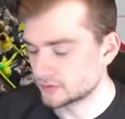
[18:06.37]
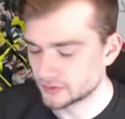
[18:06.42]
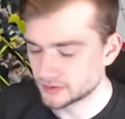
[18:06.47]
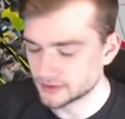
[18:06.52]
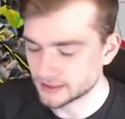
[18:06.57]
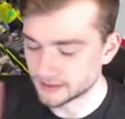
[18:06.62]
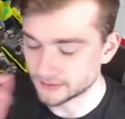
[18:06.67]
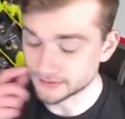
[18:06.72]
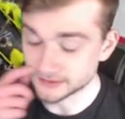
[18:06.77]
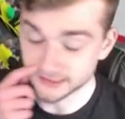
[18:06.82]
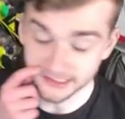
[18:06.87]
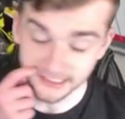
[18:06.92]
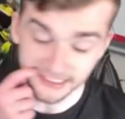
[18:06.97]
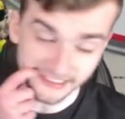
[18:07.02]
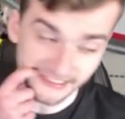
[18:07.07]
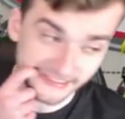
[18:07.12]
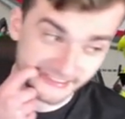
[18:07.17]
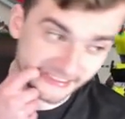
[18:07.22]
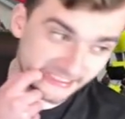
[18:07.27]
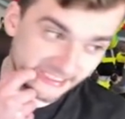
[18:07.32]
That was
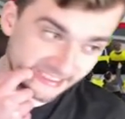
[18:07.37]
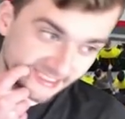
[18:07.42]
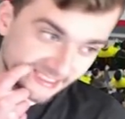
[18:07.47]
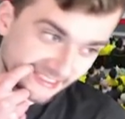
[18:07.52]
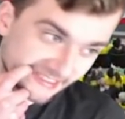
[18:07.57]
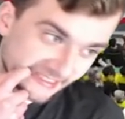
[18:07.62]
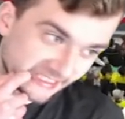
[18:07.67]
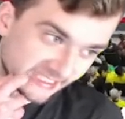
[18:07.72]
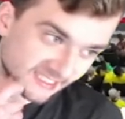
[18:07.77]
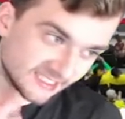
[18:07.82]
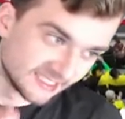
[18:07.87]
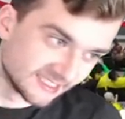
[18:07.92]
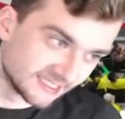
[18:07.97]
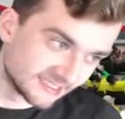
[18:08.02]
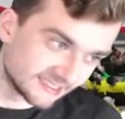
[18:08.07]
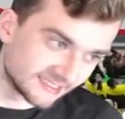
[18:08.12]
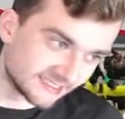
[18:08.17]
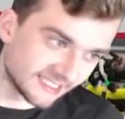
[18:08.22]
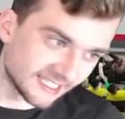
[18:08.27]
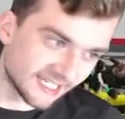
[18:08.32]
nice.
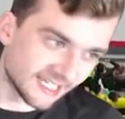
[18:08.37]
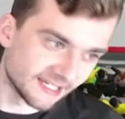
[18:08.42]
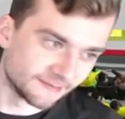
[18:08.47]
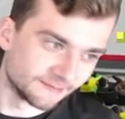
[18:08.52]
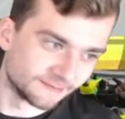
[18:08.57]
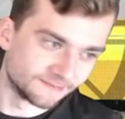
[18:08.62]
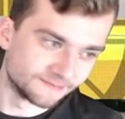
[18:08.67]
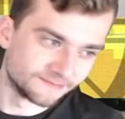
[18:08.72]
Damn.